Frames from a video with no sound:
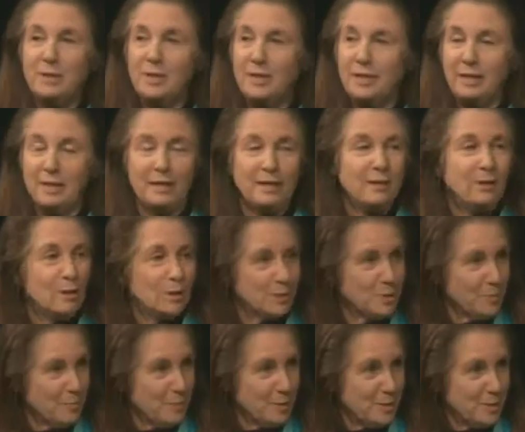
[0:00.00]
healing
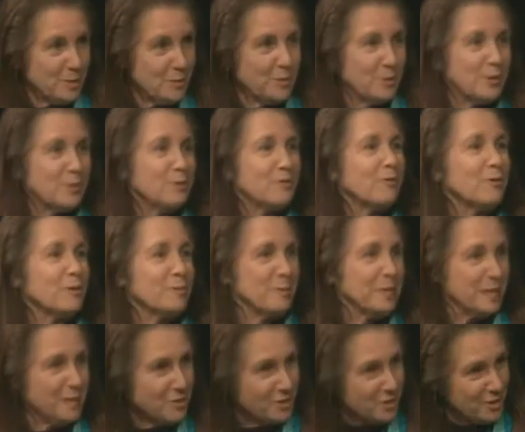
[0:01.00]
also means
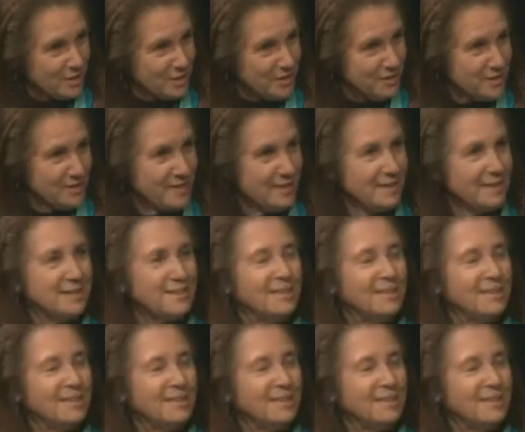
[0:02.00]
transforming, changing,